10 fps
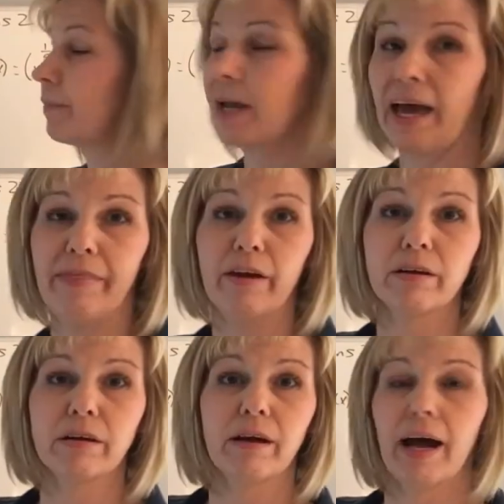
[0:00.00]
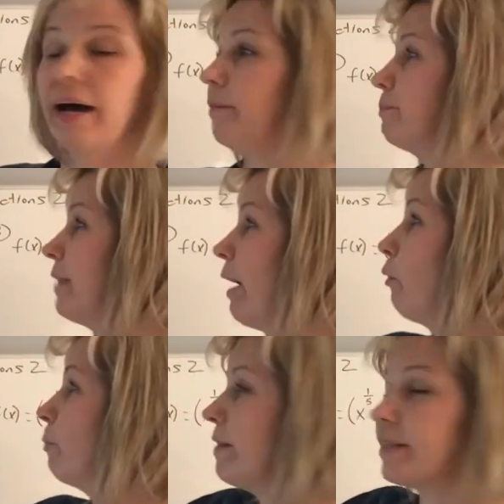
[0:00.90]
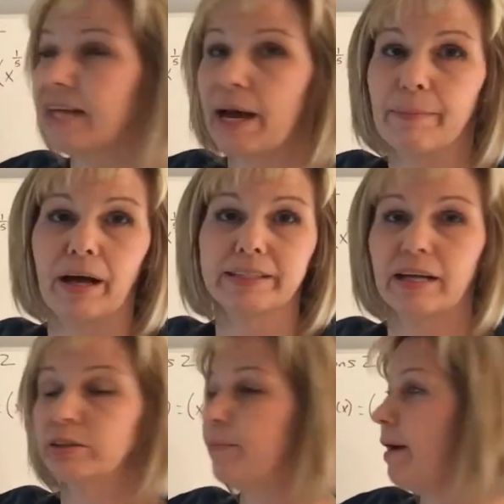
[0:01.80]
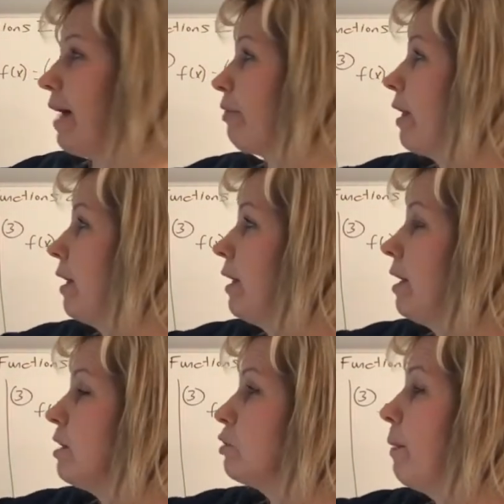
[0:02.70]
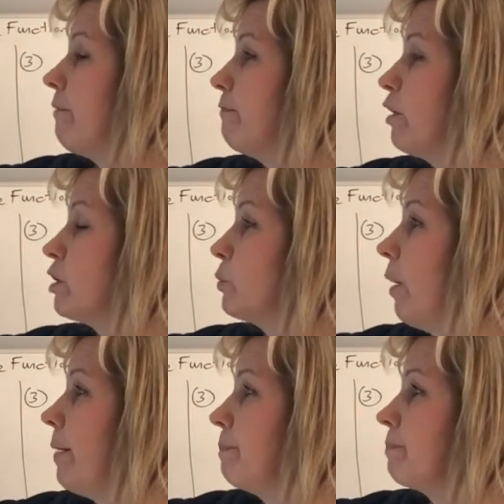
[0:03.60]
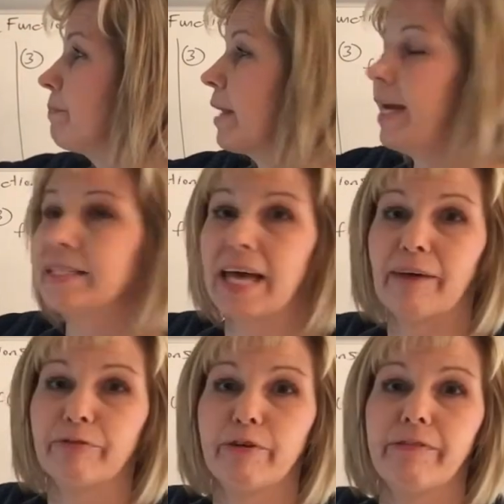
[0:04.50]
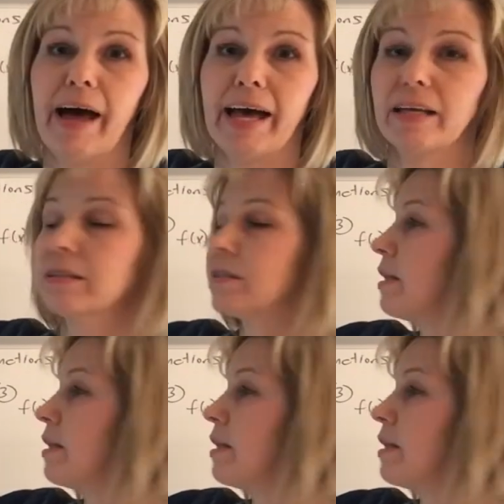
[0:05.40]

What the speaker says: And that will be the assignment on Delta Math. So my first one is f of x